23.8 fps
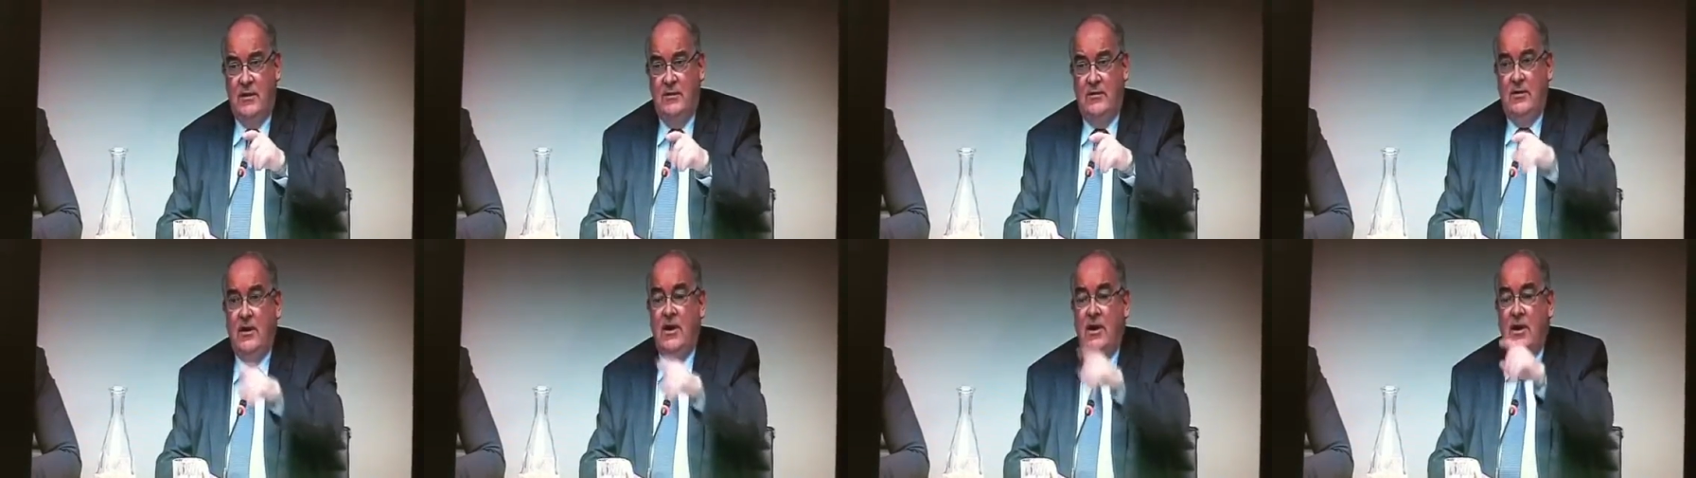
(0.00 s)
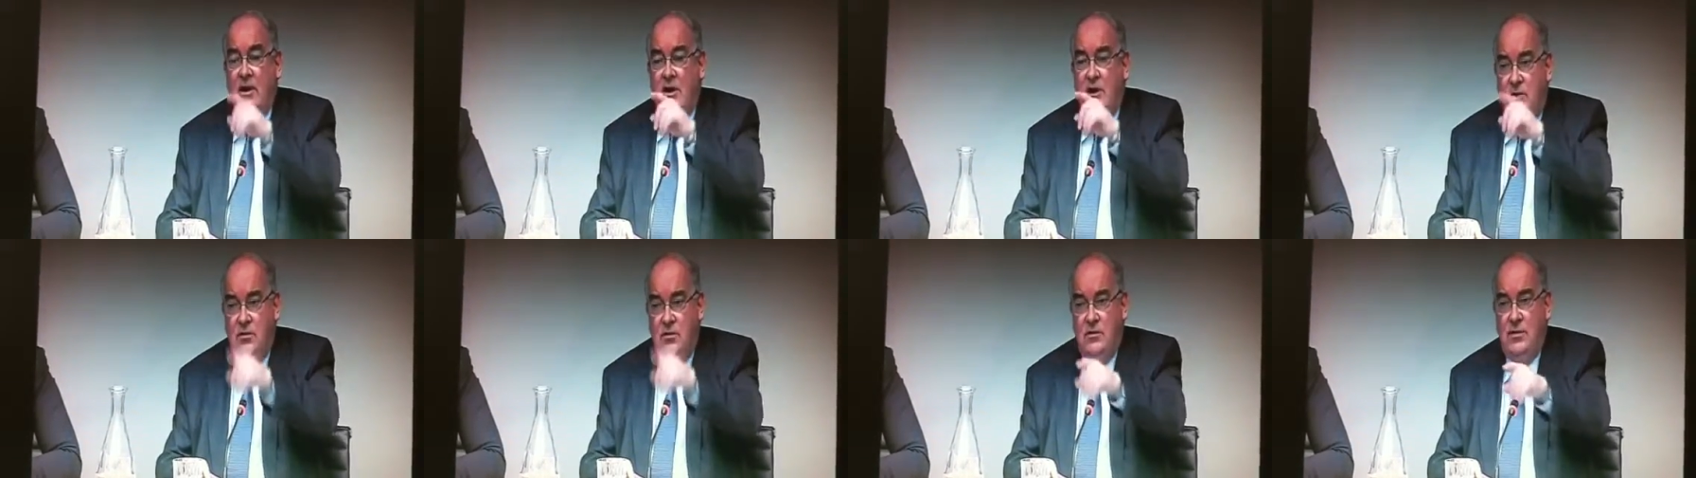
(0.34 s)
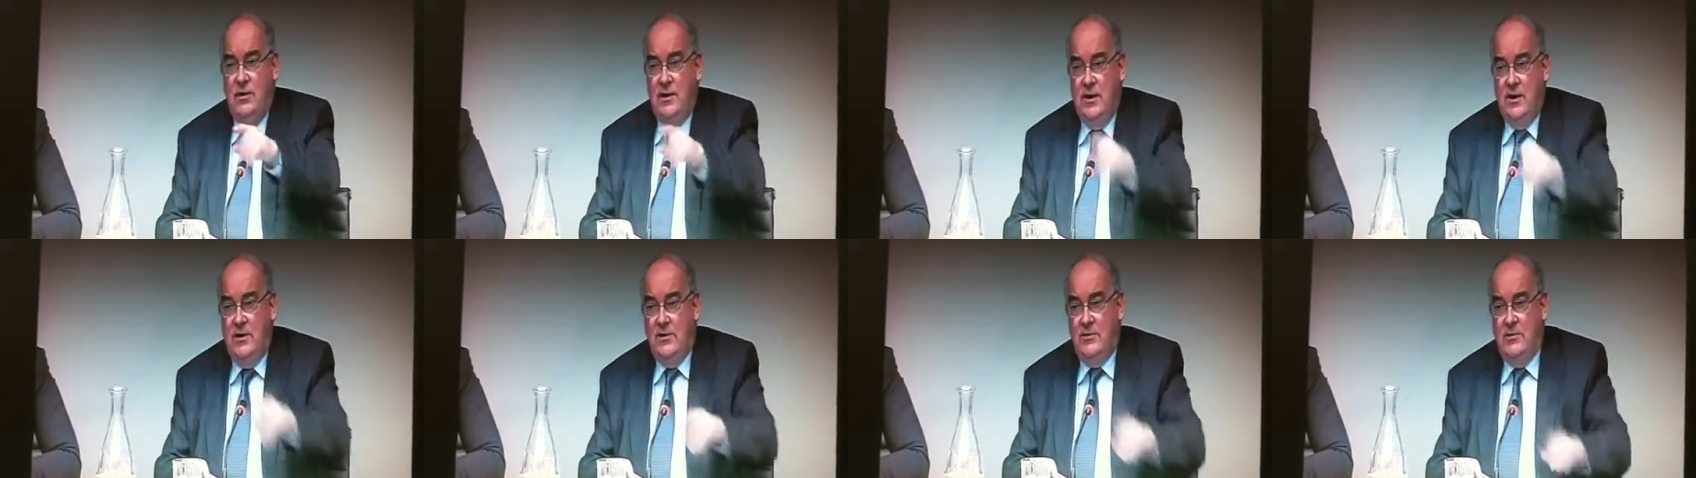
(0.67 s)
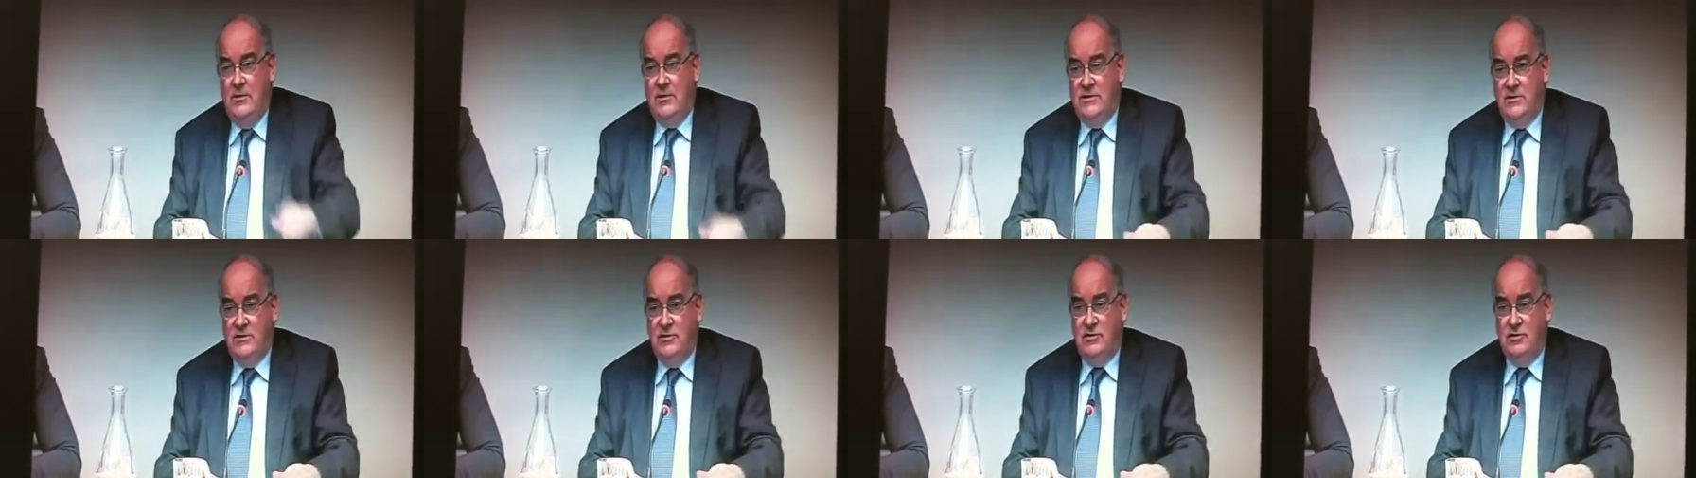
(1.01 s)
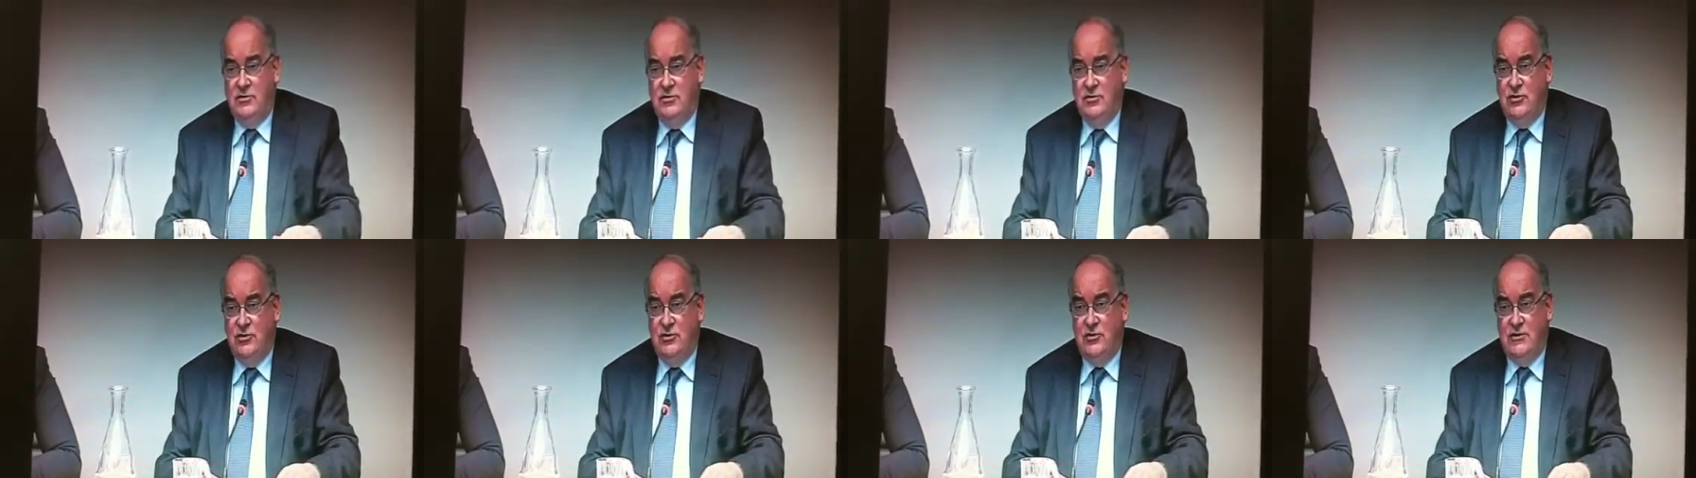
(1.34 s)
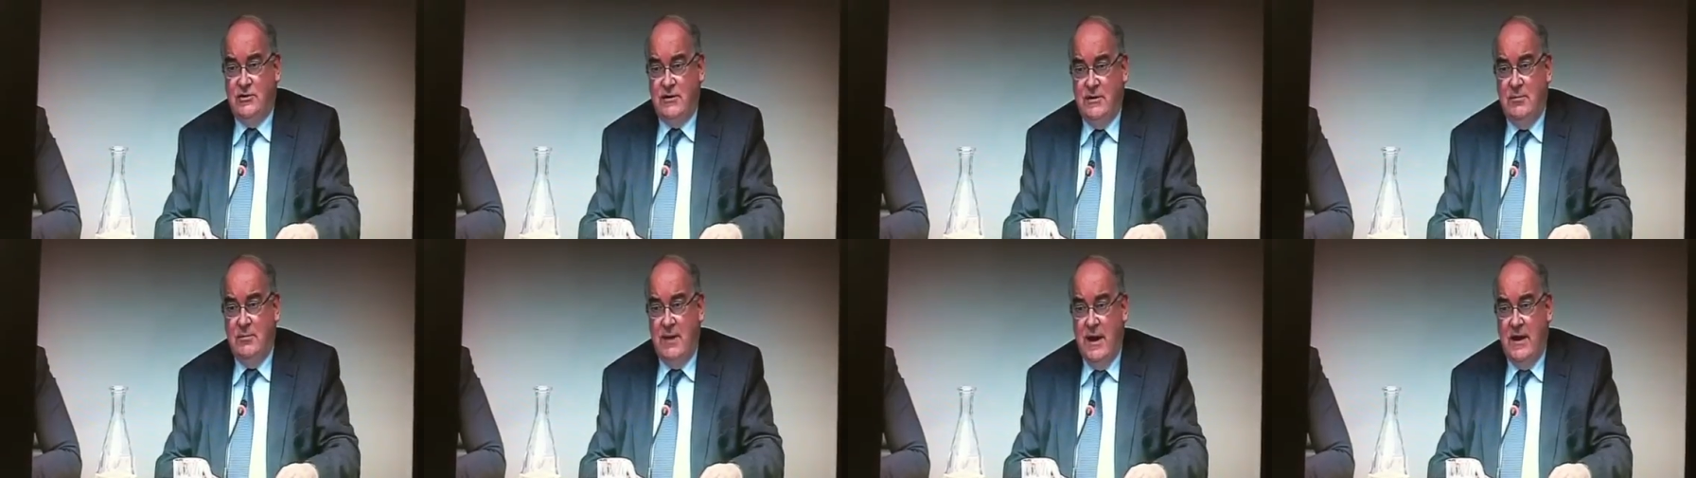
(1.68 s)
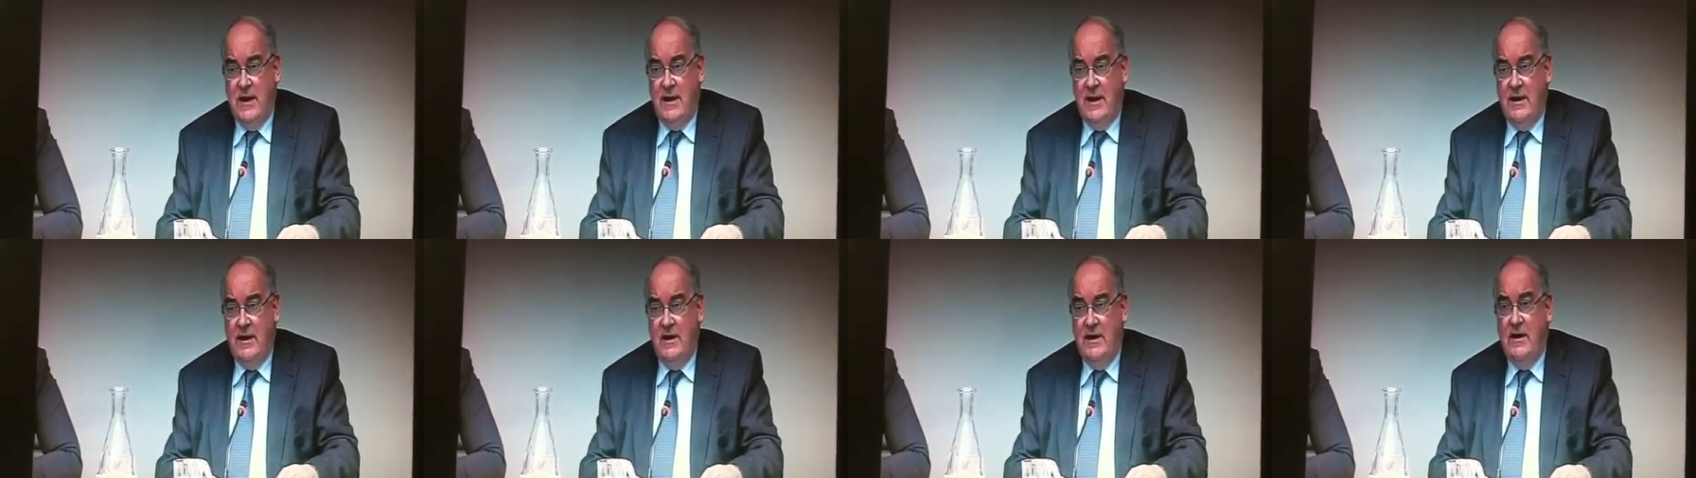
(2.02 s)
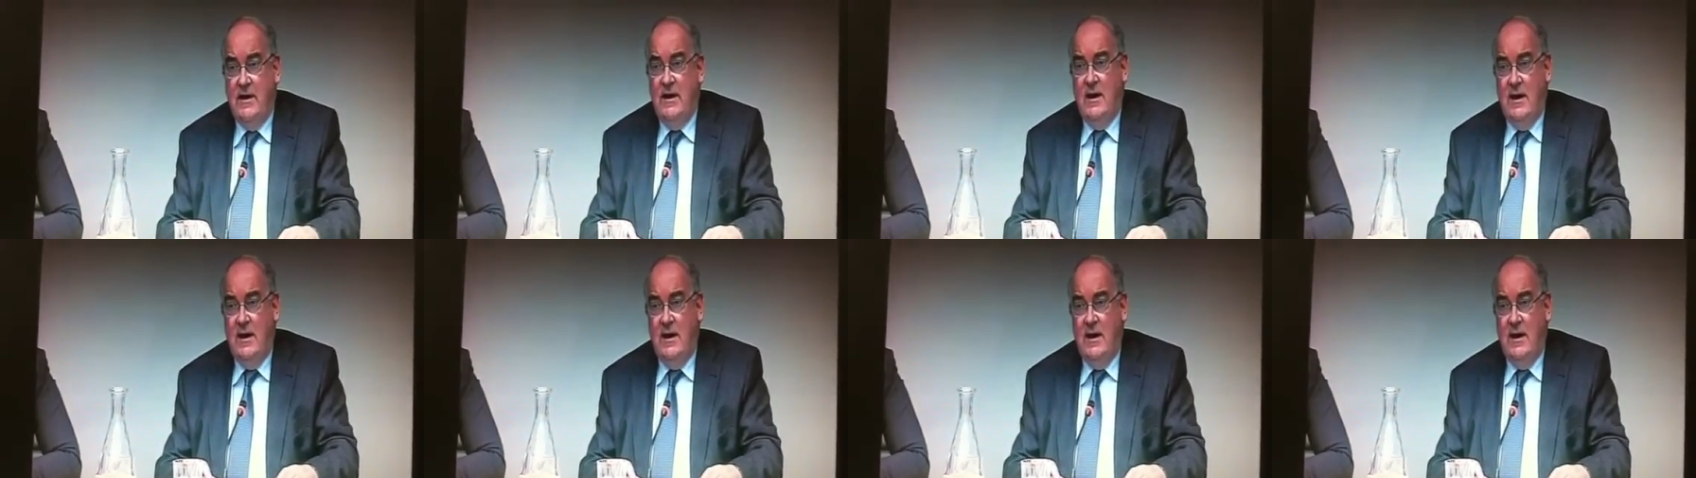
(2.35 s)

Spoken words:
light to the other institutions in banking.